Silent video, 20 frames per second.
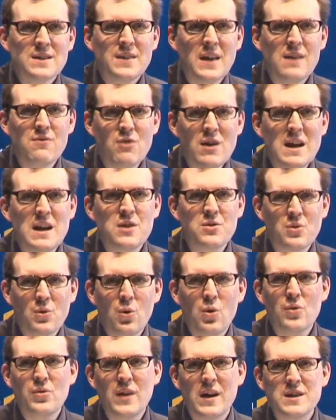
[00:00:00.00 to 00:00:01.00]
They really
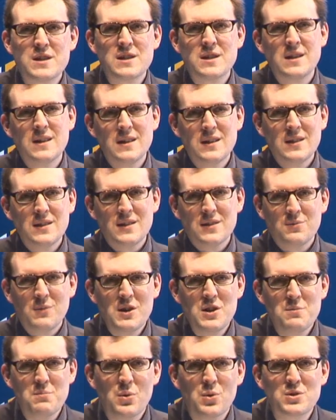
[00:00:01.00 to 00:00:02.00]
thought that
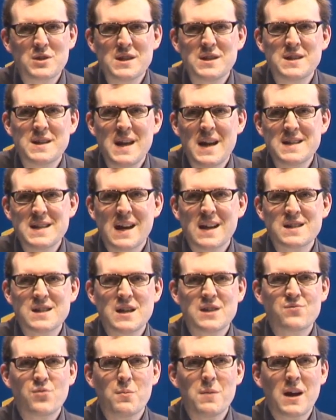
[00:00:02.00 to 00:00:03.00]
when you bought internet
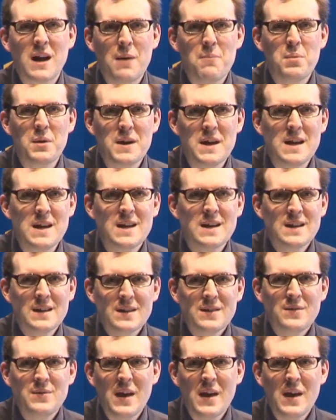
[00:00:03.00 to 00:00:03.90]
access from a company,